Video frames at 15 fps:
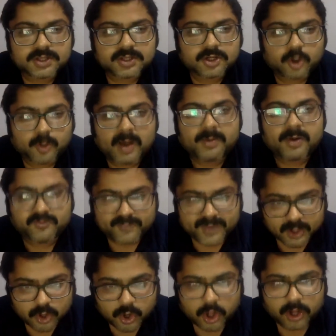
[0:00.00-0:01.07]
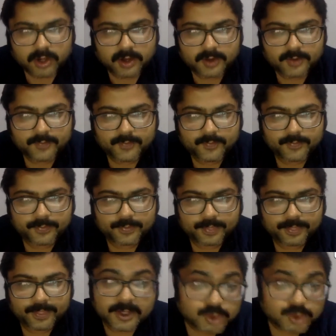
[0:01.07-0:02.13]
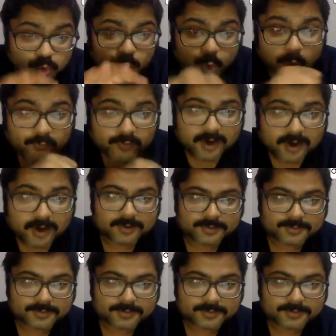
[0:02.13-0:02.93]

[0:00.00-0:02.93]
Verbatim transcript: Nawab of Bengal, and took over,